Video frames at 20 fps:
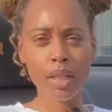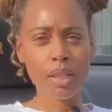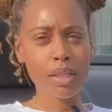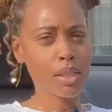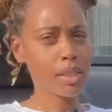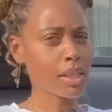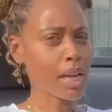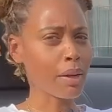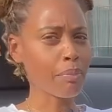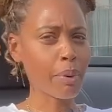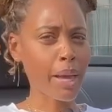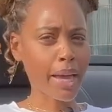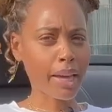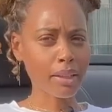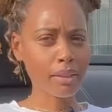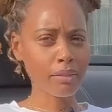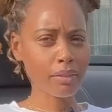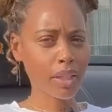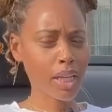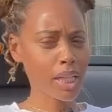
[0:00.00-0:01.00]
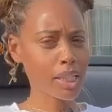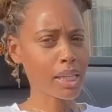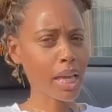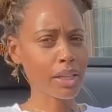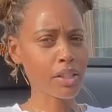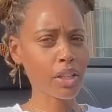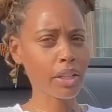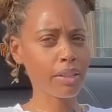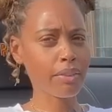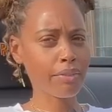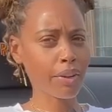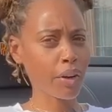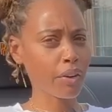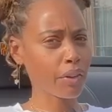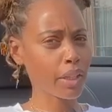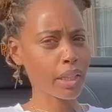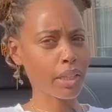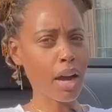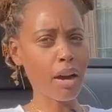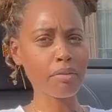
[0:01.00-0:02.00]
It's not bad. It's actually
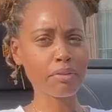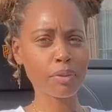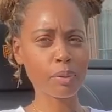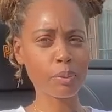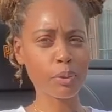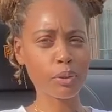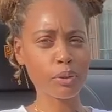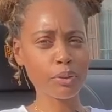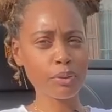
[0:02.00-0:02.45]
very comfortable.